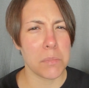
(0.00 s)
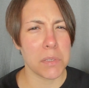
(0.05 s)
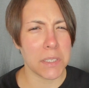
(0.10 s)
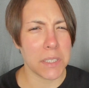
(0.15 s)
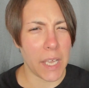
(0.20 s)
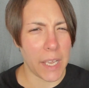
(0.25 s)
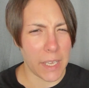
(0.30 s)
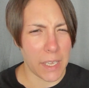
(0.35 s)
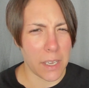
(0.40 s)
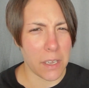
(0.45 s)

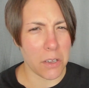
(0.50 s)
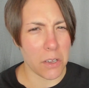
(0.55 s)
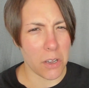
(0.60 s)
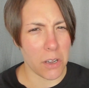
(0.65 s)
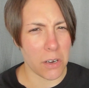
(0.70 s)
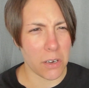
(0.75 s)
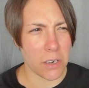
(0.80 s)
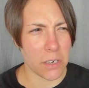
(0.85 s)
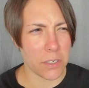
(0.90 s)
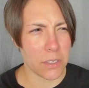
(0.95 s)
Playing
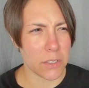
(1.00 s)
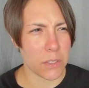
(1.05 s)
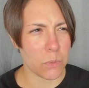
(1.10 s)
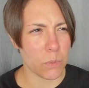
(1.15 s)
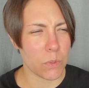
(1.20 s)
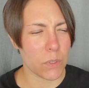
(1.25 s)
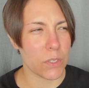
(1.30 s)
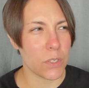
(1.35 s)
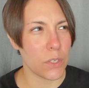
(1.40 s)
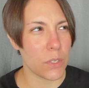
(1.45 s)
cards
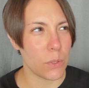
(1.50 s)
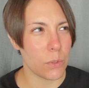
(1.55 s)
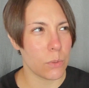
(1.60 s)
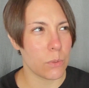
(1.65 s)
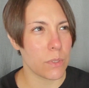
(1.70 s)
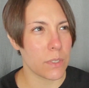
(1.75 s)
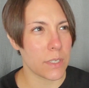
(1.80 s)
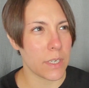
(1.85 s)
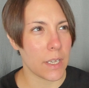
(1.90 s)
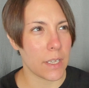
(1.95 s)
was
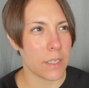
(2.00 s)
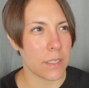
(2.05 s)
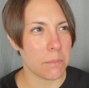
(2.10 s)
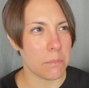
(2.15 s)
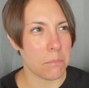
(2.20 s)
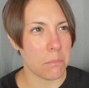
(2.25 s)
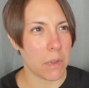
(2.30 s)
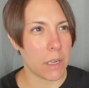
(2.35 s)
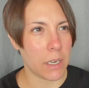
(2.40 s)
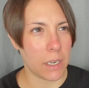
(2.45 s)
used as
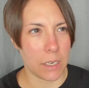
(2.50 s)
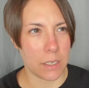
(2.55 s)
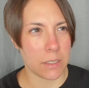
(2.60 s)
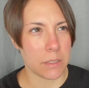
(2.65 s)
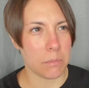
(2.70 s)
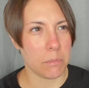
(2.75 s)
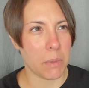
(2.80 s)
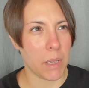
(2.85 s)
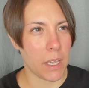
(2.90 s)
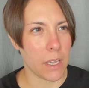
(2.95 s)
money
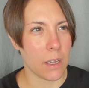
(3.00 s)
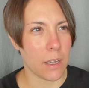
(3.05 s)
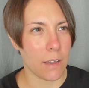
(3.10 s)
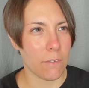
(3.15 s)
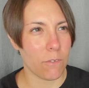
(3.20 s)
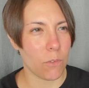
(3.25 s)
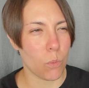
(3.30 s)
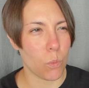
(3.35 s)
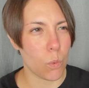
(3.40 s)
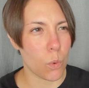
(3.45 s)
to pay off
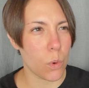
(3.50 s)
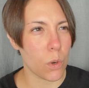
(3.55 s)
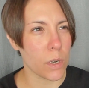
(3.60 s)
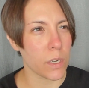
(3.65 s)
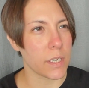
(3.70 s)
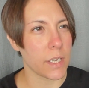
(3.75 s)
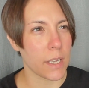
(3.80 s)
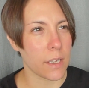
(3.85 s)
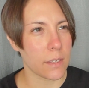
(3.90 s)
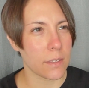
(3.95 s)
war
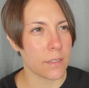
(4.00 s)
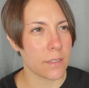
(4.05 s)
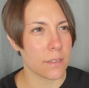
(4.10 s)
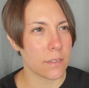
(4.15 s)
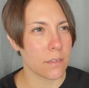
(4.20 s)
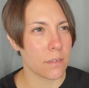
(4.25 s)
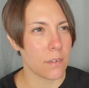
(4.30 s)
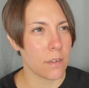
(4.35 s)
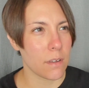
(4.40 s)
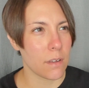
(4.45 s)

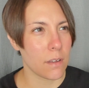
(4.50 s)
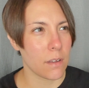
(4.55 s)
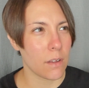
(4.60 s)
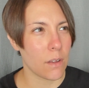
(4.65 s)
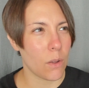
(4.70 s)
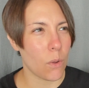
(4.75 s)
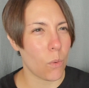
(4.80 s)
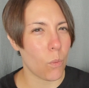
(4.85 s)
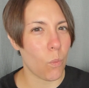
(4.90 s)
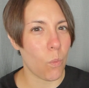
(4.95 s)
debts.
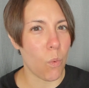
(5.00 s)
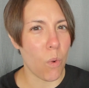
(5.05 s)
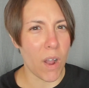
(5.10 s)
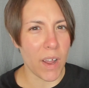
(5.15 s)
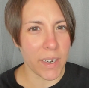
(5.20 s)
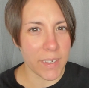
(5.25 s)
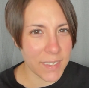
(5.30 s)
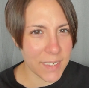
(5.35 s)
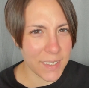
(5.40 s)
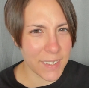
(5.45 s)

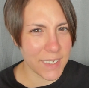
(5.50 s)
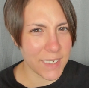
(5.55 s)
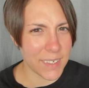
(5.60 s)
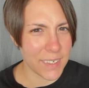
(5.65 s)
What?